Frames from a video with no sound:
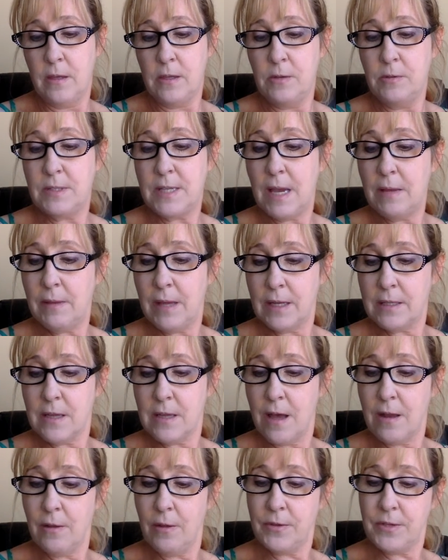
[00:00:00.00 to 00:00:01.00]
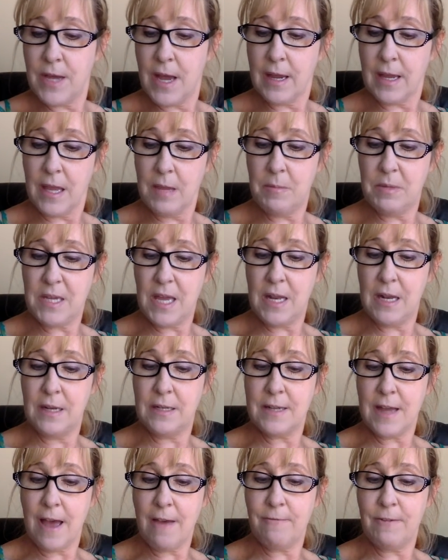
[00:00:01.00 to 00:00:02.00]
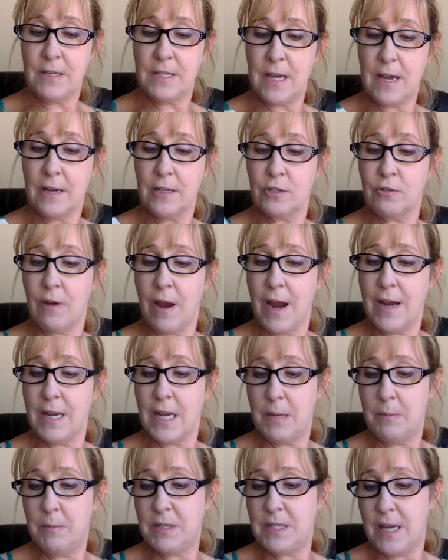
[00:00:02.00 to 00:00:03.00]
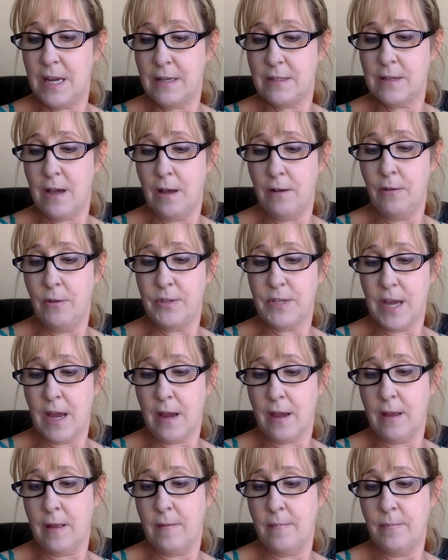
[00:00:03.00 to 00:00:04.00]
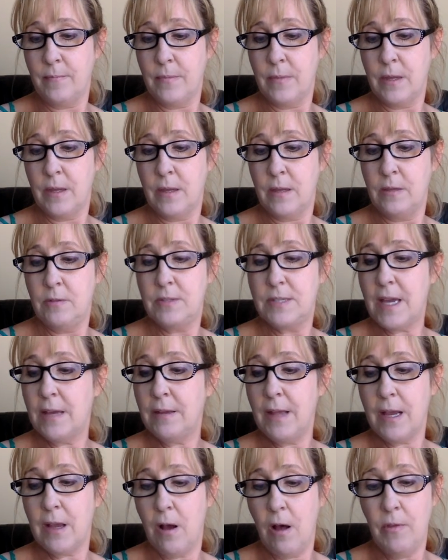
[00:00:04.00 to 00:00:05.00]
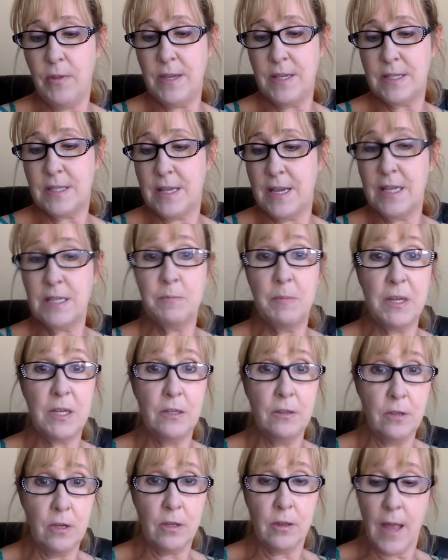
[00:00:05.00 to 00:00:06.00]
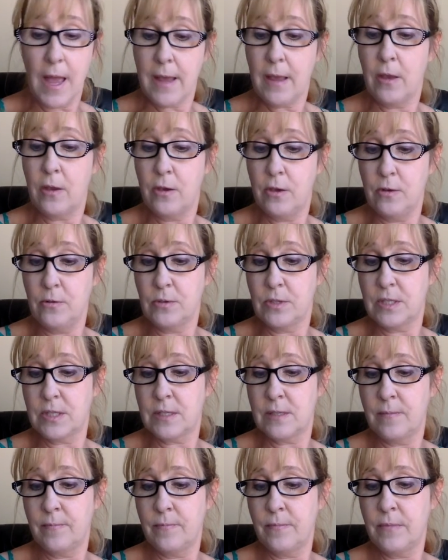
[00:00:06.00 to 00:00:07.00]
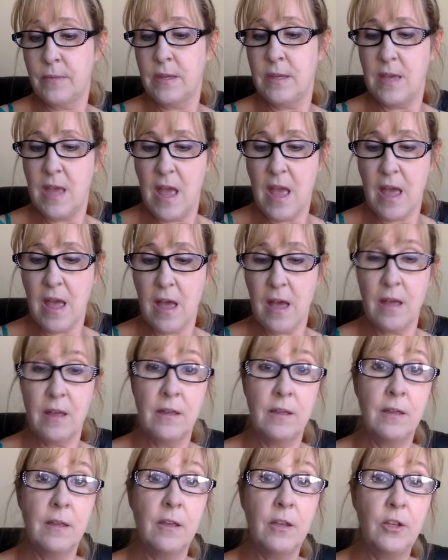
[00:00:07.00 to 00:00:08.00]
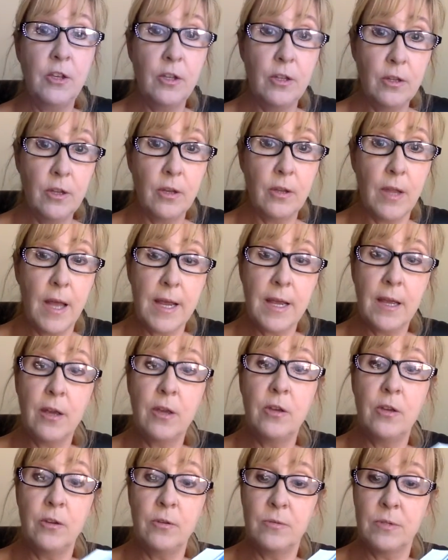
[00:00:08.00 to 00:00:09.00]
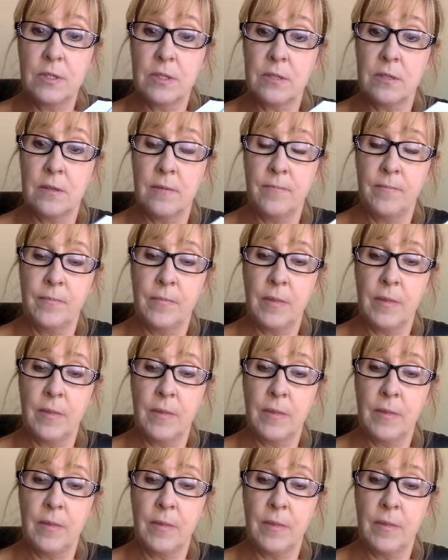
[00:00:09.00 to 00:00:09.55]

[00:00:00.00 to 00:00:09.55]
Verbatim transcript: You sound like Donald Duck imitating Daffy Duck trying to imitate Donald Duck. You sound like all these things but you look like a goose. Yeah, you look like a goose.